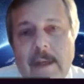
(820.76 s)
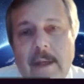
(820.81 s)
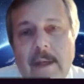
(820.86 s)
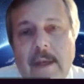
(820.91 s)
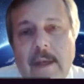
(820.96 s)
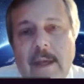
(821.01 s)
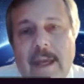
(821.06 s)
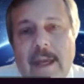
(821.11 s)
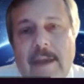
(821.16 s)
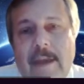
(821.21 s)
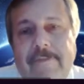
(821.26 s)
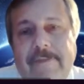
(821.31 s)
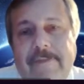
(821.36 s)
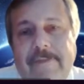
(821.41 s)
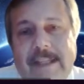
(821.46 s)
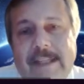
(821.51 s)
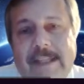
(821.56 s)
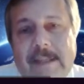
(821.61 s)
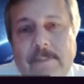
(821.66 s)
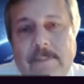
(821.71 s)
If
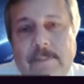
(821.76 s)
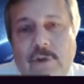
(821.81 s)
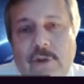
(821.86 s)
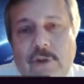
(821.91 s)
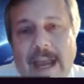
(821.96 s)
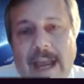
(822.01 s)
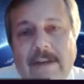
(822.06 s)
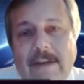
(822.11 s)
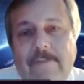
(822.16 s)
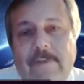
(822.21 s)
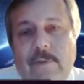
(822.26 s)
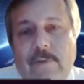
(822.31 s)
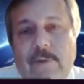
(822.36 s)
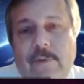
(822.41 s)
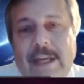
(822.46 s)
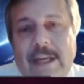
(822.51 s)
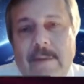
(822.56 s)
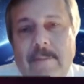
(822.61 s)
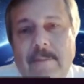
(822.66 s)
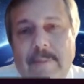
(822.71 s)
we subtract the
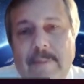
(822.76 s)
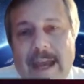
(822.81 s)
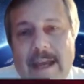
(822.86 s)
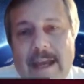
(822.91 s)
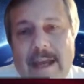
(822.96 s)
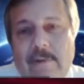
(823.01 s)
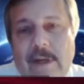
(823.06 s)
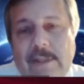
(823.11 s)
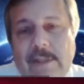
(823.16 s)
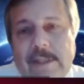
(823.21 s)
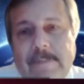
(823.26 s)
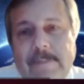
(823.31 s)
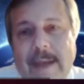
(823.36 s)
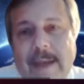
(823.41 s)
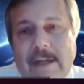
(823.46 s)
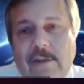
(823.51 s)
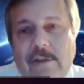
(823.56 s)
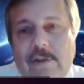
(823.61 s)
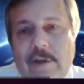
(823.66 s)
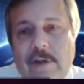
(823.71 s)
rhenium background
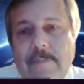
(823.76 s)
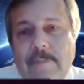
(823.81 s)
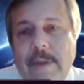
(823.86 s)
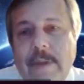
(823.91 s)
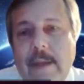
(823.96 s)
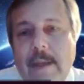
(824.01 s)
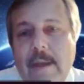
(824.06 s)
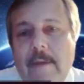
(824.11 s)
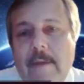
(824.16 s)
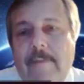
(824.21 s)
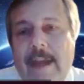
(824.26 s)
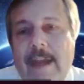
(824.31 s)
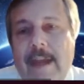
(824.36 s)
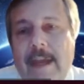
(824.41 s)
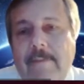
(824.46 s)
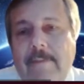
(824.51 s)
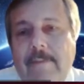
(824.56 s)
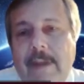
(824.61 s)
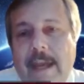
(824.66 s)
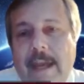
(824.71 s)
spectrum,
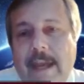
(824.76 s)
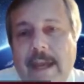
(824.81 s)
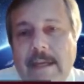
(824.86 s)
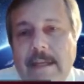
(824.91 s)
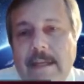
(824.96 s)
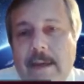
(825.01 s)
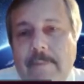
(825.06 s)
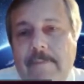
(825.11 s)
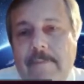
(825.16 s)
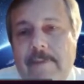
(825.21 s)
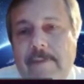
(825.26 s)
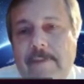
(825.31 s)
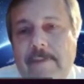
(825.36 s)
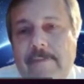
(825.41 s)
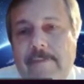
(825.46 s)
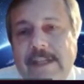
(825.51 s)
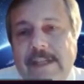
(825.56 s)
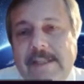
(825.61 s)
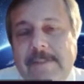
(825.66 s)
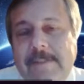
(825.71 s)
then we end up with
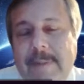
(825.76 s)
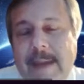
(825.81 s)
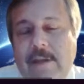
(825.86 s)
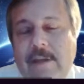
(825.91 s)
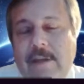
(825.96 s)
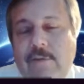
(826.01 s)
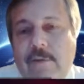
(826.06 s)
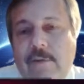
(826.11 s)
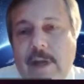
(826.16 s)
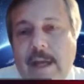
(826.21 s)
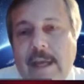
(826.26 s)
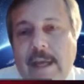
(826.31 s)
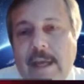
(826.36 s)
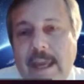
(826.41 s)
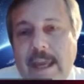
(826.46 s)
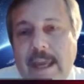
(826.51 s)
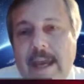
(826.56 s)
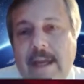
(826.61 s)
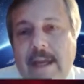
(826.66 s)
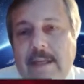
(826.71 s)
these spectra
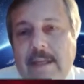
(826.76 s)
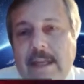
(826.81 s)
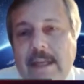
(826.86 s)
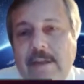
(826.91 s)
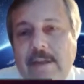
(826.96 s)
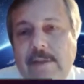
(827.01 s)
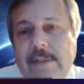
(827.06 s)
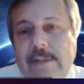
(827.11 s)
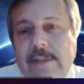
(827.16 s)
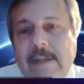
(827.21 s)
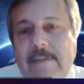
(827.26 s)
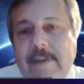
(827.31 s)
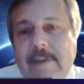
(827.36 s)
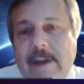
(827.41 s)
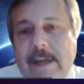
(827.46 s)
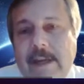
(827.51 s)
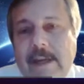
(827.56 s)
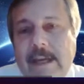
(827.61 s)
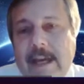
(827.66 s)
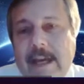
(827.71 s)
here. And here you see
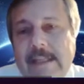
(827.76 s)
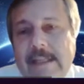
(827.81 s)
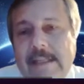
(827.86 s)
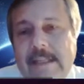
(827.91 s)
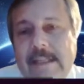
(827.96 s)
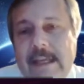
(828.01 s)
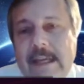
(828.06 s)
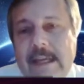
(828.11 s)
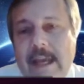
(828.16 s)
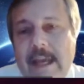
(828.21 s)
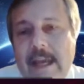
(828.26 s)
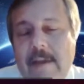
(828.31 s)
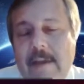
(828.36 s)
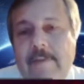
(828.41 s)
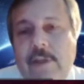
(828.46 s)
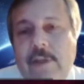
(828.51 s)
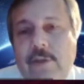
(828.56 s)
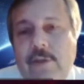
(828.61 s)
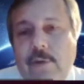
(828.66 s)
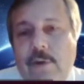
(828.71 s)
very nicely the
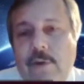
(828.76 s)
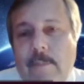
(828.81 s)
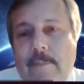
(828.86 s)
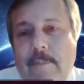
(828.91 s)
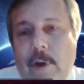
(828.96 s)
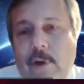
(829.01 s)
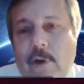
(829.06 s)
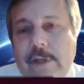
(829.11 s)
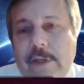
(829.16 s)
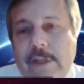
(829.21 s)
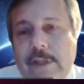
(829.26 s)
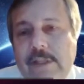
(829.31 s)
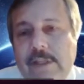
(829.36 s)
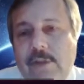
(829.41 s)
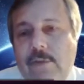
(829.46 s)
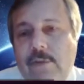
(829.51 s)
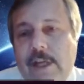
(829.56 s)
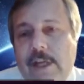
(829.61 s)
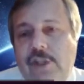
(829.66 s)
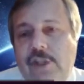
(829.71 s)
two component
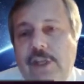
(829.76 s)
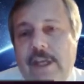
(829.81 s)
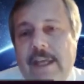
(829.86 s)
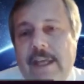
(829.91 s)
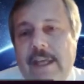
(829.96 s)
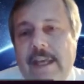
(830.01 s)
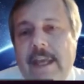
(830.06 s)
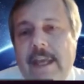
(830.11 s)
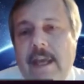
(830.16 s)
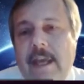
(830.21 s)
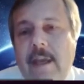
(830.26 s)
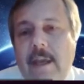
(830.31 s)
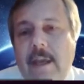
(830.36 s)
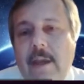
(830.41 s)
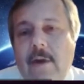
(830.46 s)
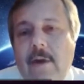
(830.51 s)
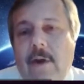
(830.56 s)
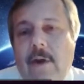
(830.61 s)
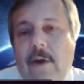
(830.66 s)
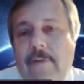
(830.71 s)
structure here
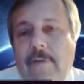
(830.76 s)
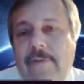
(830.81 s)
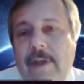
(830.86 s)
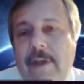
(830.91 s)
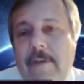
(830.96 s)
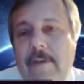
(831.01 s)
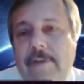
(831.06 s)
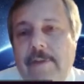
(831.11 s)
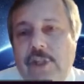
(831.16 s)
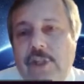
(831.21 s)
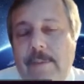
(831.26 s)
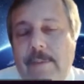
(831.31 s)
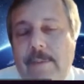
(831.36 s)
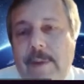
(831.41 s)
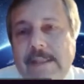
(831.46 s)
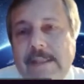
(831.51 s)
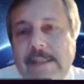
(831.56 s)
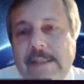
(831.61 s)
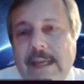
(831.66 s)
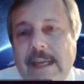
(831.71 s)
of the
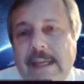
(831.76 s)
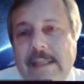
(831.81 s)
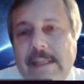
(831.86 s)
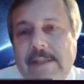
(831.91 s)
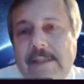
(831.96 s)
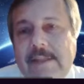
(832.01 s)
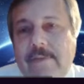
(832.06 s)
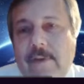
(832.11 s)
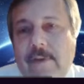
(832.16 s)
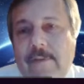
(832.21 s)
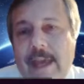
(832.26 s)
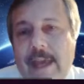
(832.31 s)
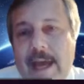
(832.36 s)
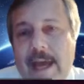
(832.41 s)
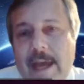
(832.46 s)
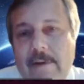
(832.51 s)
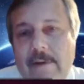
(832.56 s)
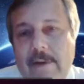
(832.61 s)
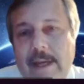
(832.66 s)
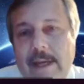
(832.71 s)
Shiba states for the
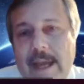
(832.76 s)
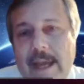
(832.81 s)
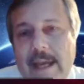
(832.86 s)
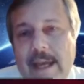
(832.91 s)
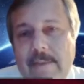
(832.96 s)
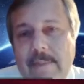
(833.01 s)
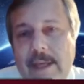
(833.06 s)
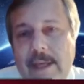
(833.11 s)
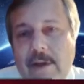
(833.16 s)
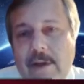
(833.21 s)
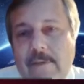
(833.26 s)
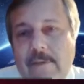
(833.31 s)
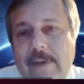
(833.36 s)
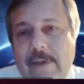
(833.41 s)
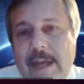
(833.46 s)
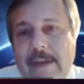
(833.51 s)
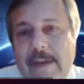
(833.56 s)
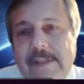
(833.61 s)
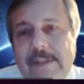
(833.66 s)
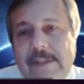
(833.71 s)
iron atom here on the
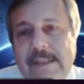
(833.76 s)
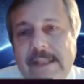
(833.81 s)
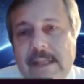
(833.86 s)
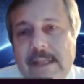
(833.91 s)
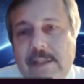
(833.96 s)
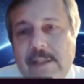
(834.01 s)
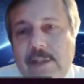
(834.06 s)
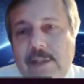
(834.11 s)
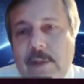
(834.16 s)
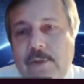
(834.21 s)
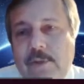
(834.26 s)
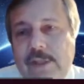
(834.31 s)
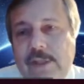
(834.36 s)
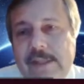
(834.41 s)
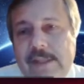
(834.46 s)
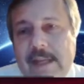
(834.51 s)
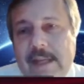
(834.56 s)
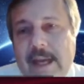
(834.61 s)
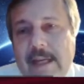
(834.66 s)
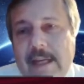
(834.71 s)
FCC adsorption
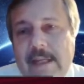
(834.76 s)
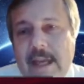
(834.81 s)
side.